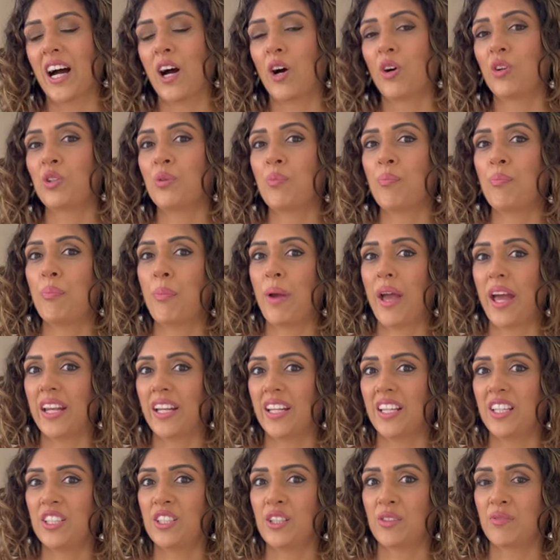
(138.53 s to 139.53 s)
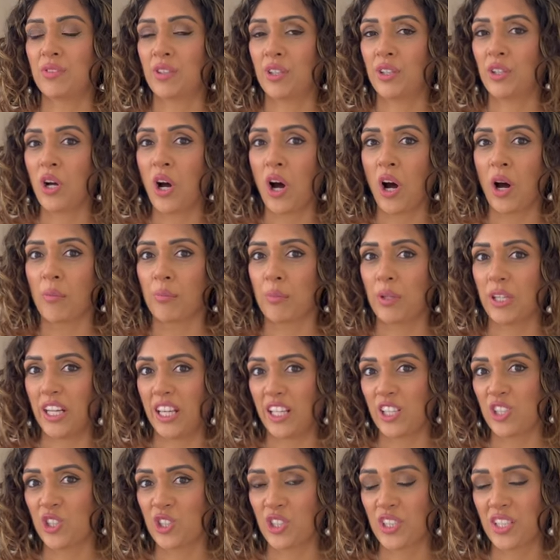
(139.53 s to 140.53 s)
out many different
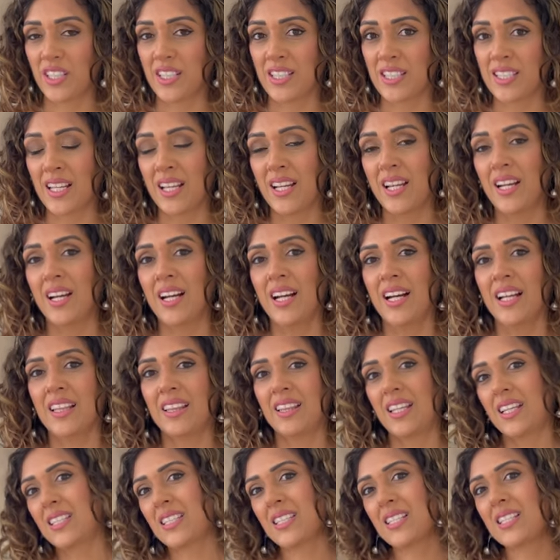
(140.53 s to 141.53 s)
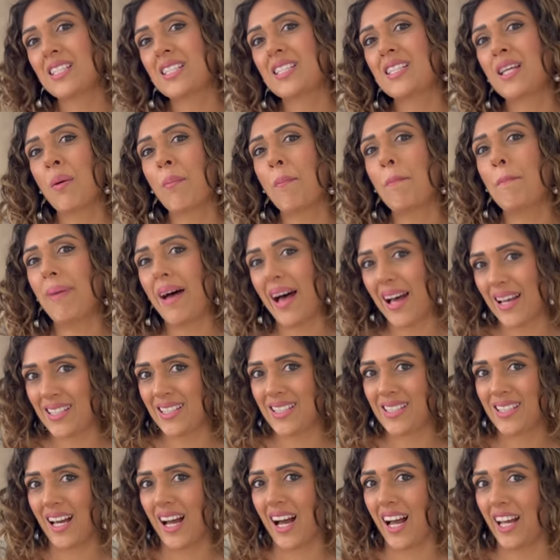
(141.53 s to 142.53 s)
combinations, this is the
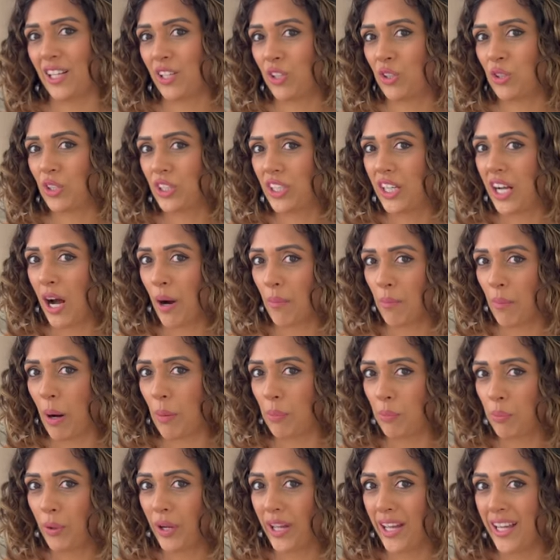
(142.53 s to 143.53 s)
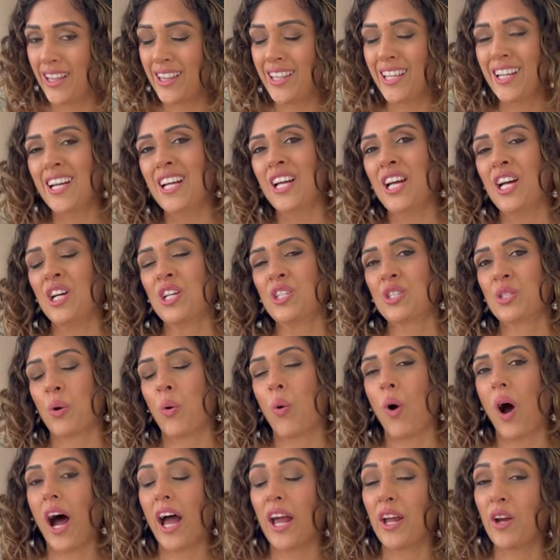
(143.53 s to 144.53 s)
best I could come up with.
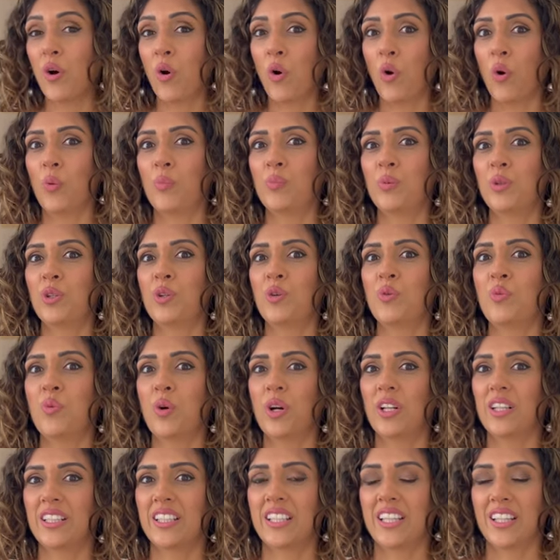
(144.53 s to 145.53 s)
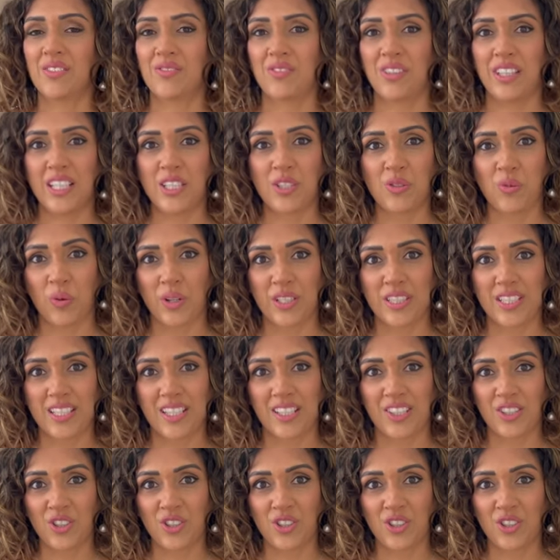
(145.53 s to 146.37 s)
So I hope you will give these ones a